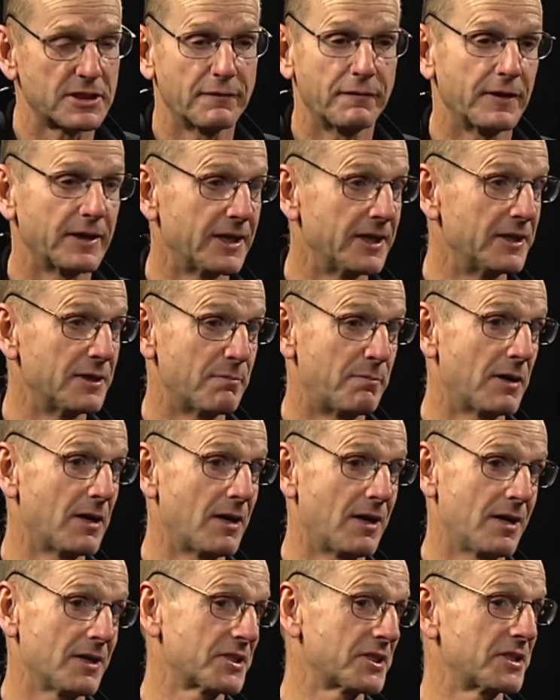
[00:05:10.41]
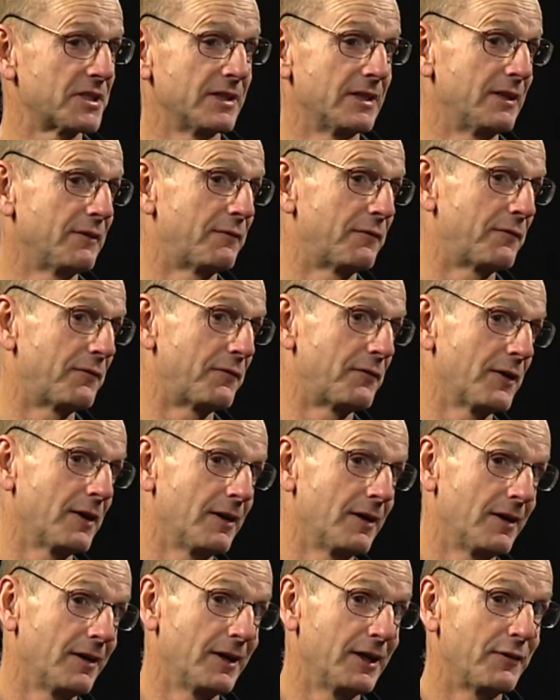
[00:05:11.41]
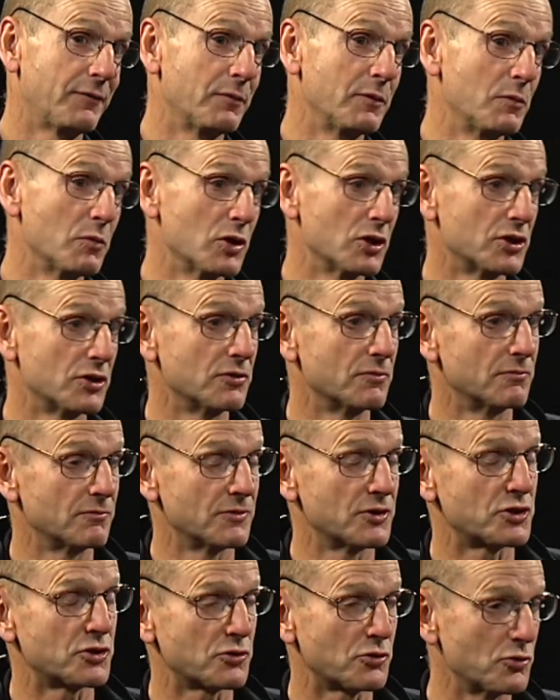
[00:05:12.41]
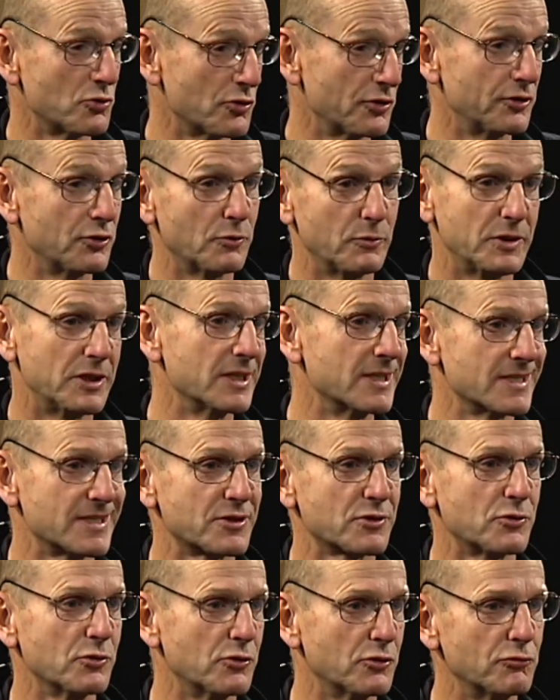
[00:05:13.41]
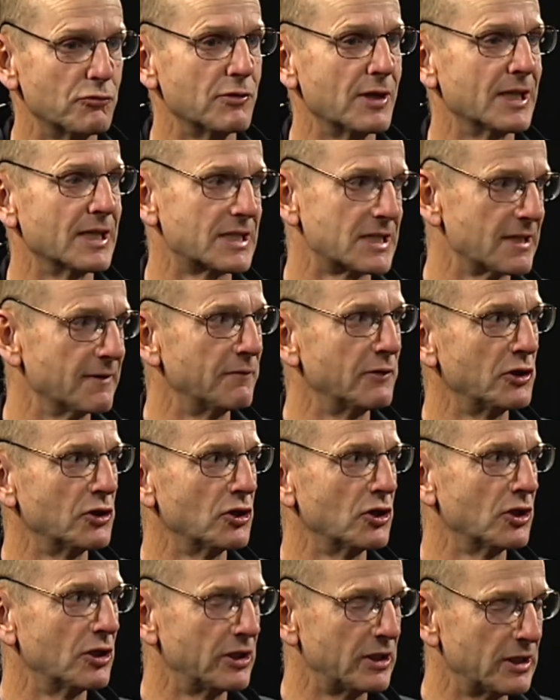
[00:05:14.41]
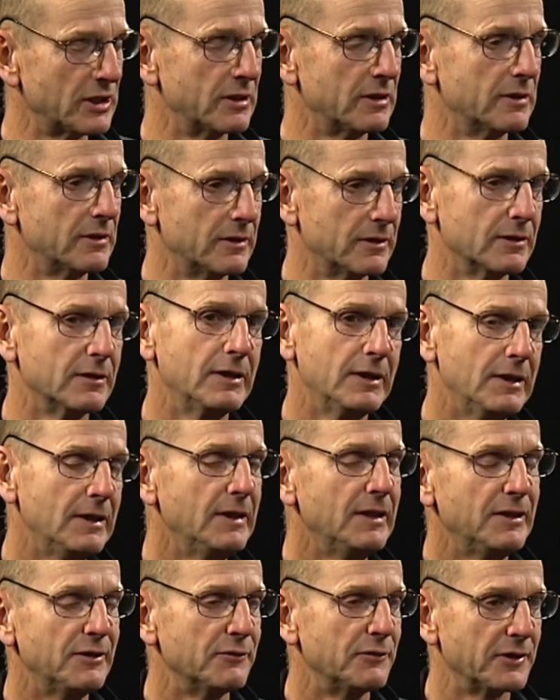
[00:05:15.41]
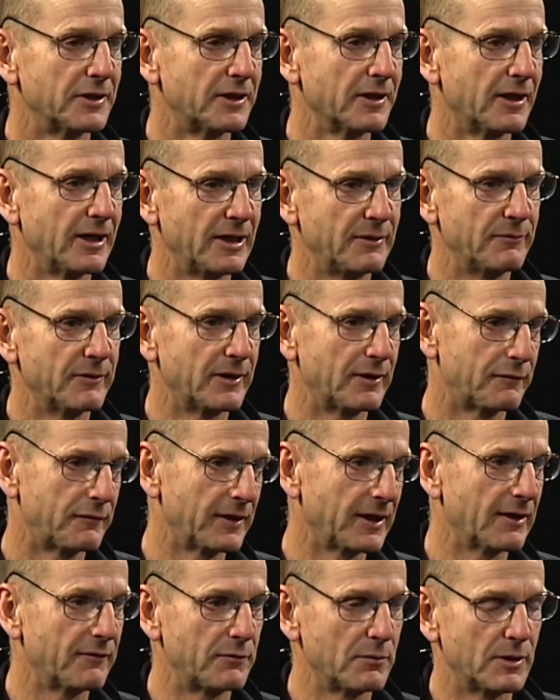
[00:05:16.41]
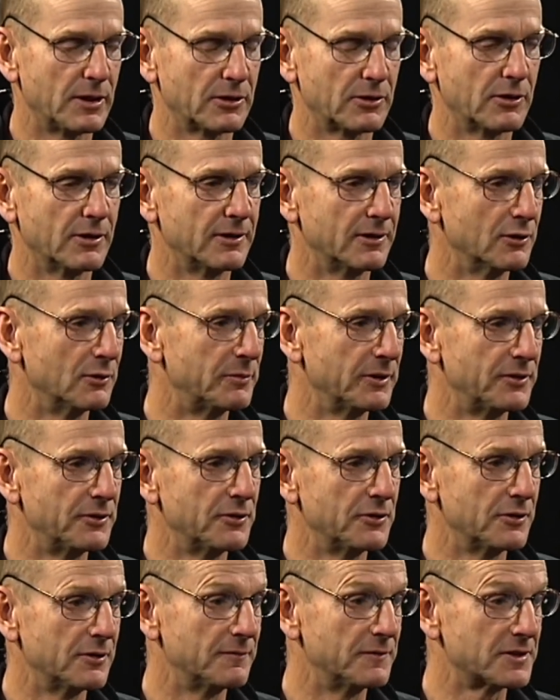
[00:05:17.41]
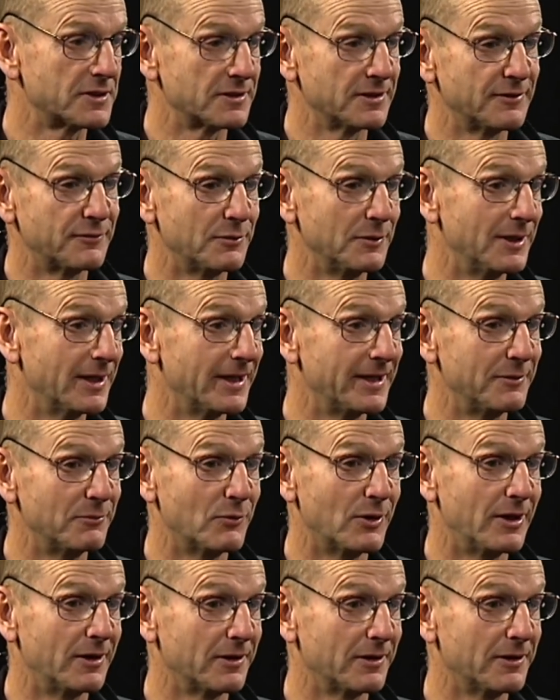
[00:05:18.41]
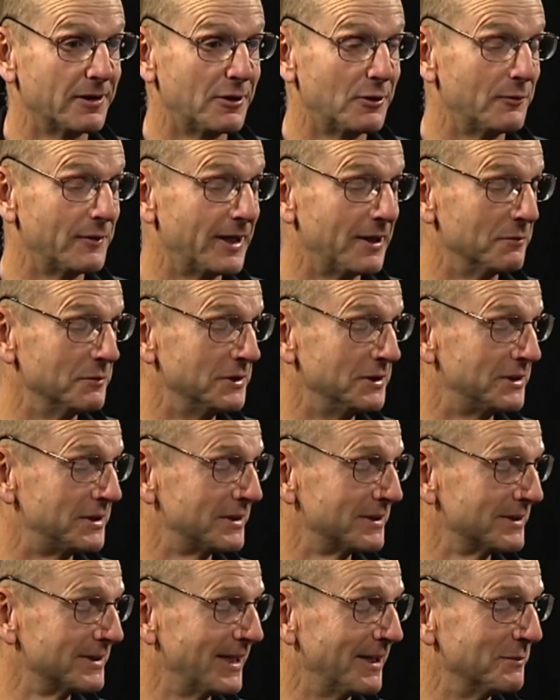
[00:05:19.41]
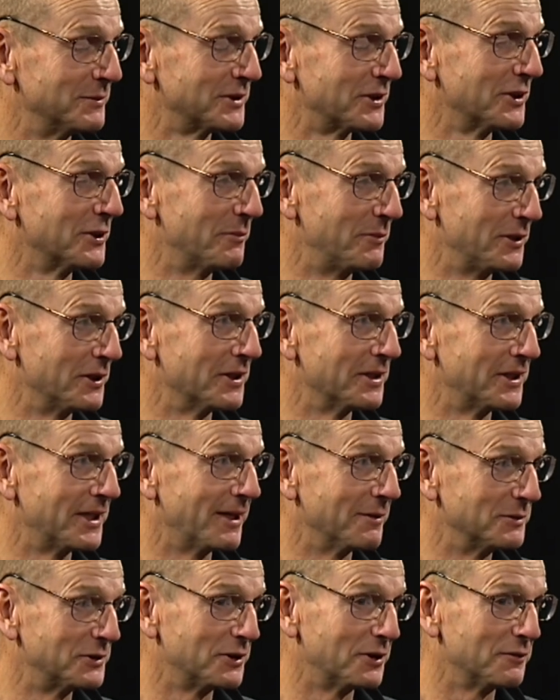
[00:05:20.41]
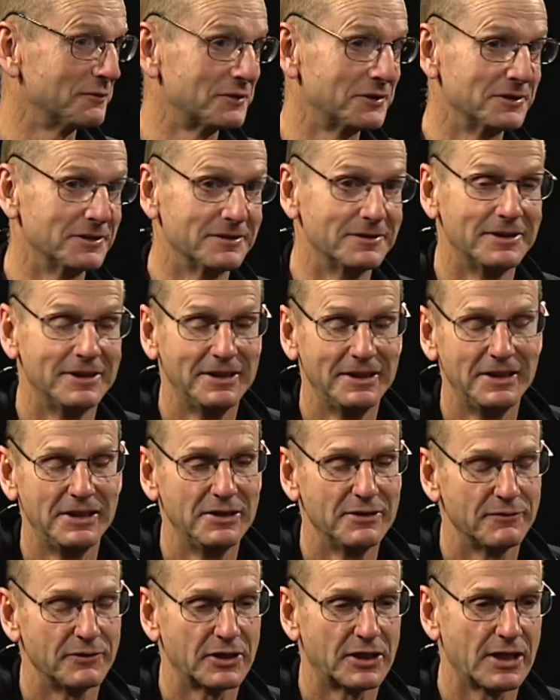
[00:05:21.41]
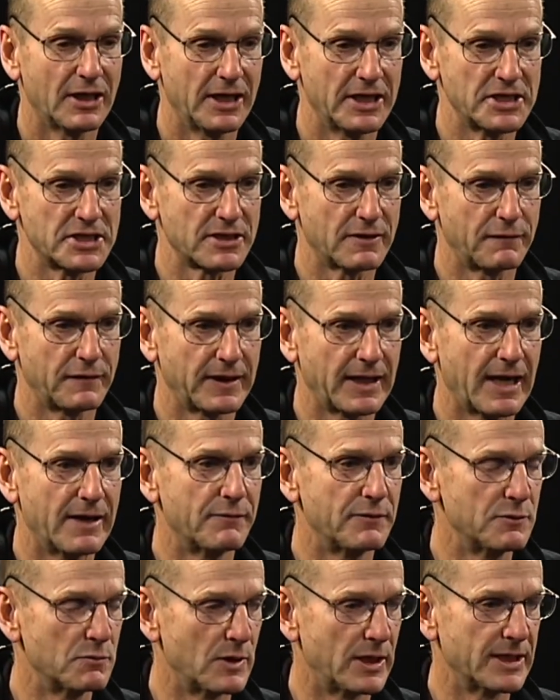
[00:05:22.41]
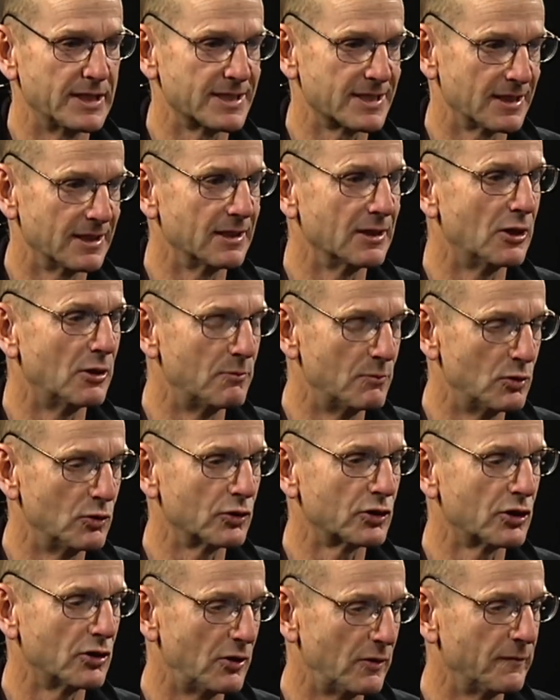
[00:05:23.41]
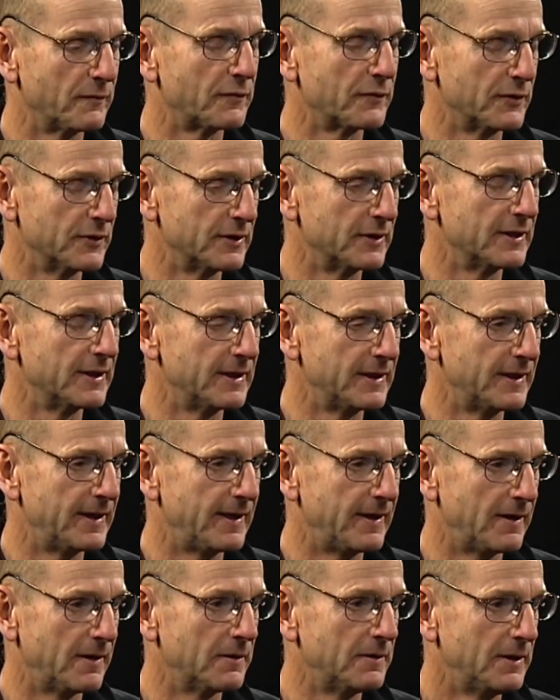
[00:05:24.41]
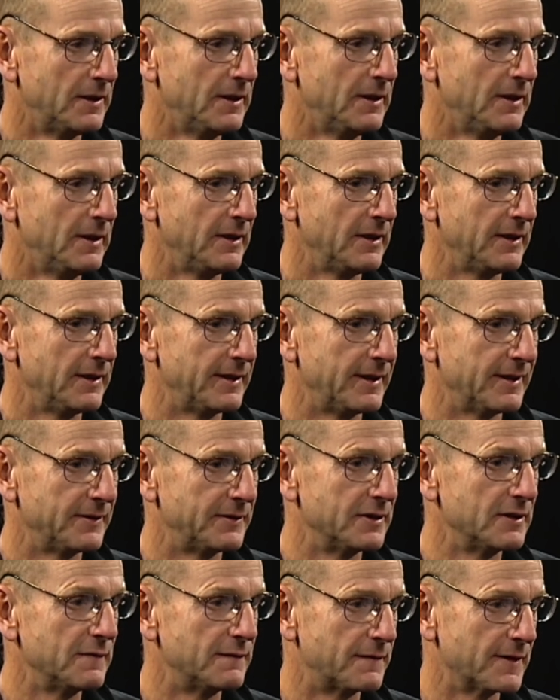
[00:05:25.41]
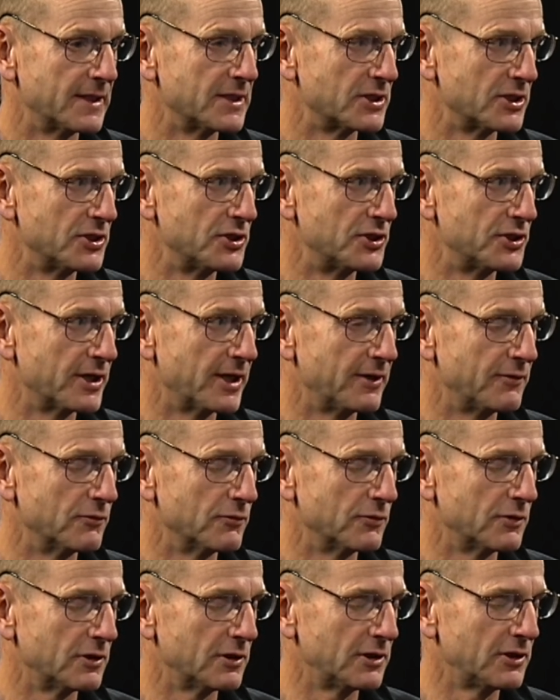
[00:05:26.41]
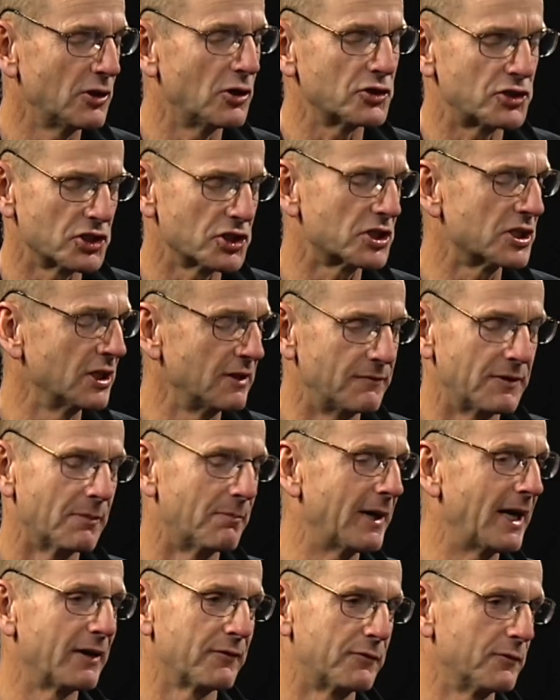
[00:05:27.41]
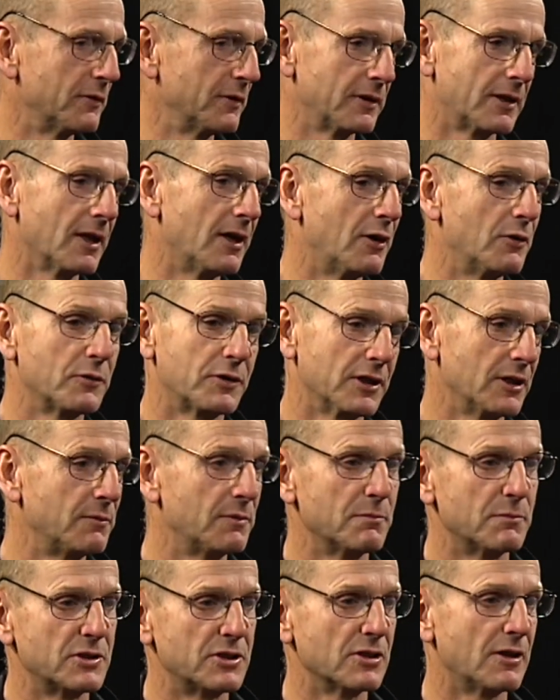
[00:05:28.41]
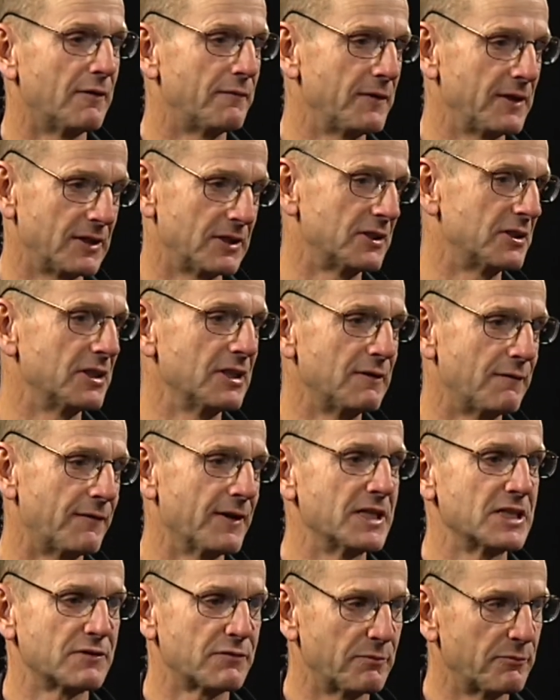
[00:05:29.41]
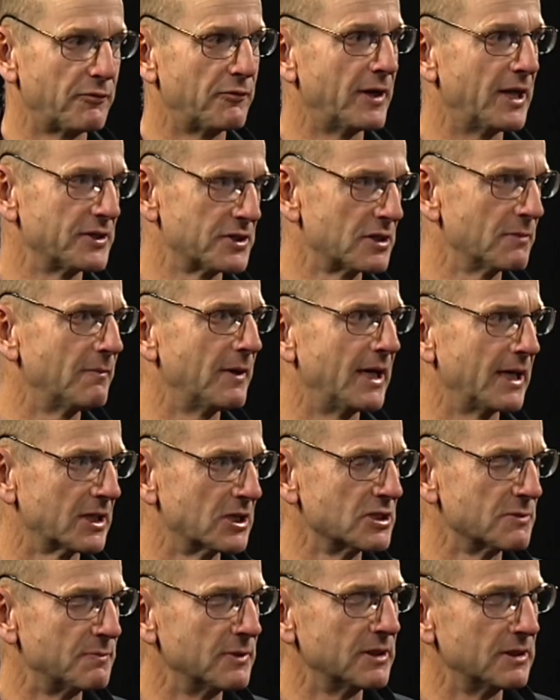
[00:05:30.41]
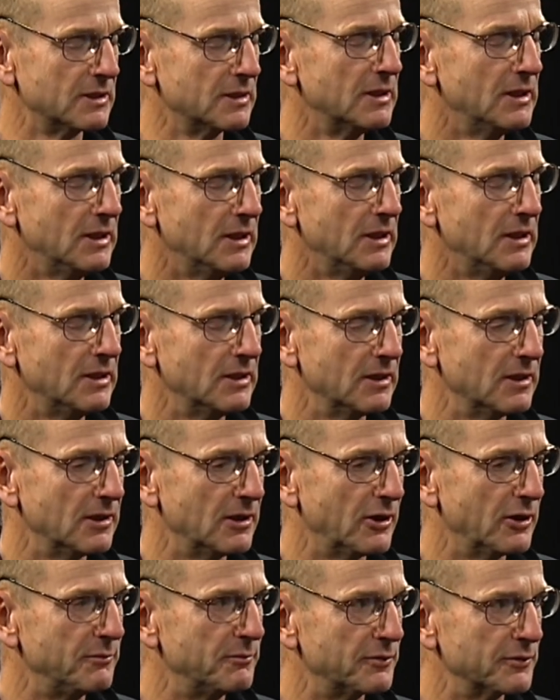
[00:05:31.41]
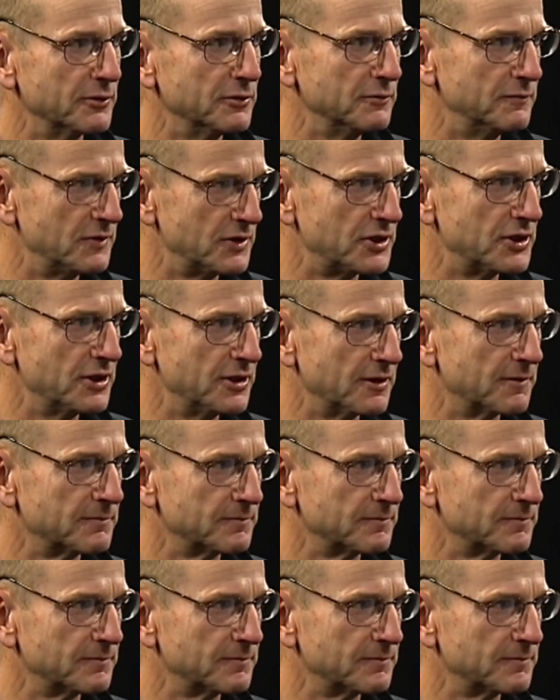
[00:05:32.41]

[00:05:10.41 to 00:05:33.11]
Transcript: I think in the past, if uh, if we weren't scoring or we didn't score relatively early in the the game, then I think everyone got a little bit nervous that if we let in one goal, that was that was going to be it, and that was often. Mm -hmm the case. I think everyone is a lot more confident in our in our defence in general, not, not just even the back four and the goalkeeping, but I think defence from front to back has been a lot improved this year.